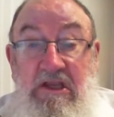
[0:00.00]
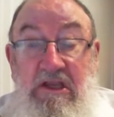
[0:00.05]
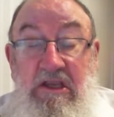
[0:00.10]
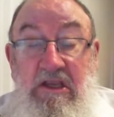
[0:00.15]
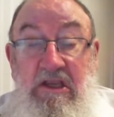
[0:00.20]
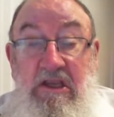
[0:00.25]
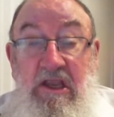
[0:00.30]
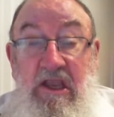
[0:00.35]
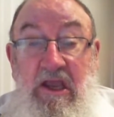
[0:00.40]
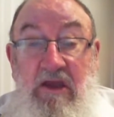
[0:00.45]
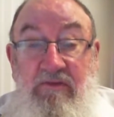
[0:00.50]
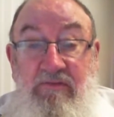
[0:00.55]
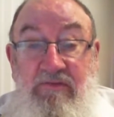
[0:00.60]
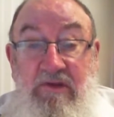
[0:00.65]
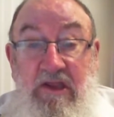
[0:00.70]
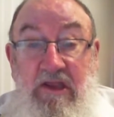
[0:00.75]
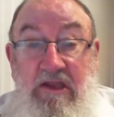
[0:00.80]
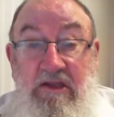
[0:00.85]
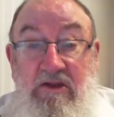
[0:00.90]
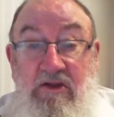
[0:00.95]
out
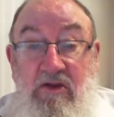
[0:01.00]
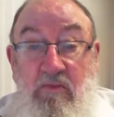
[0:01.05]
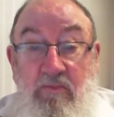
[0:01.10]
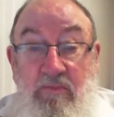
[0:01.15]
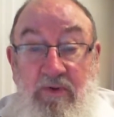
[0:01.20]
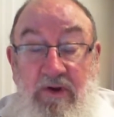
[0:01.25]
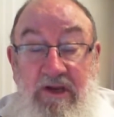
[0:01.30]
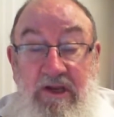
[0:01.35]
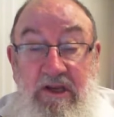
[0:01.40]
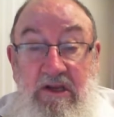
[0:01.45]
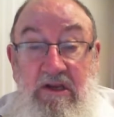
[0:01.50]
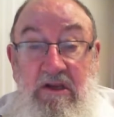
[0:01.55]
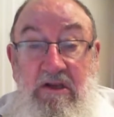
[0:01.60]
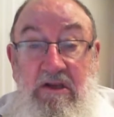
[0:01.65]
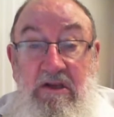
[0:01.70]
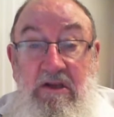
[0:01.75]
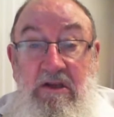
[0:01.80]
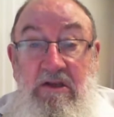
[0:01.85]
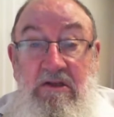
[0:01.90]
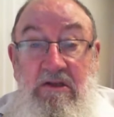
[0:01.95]
there to bring
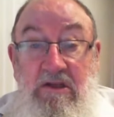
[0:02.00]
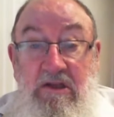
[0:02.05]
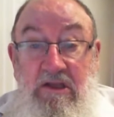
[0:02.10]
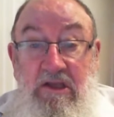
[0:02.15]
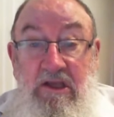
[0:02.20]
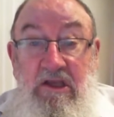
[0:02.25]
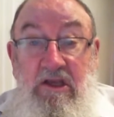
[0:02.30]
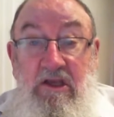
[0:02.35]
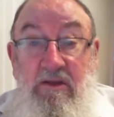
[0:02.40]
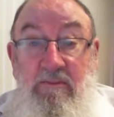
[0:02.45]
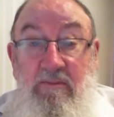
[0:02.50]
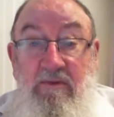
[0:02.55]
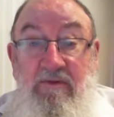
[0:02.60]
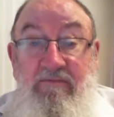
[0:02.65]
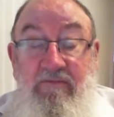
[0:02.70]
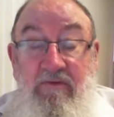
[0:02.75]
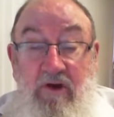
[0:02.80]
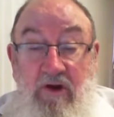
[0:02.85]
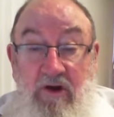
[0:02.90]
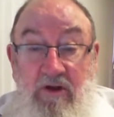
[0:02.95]
the kingdom of
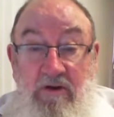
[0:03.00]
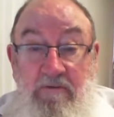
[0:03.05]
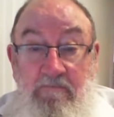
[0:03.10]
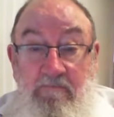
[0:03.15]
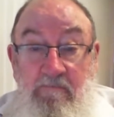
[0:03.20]
God.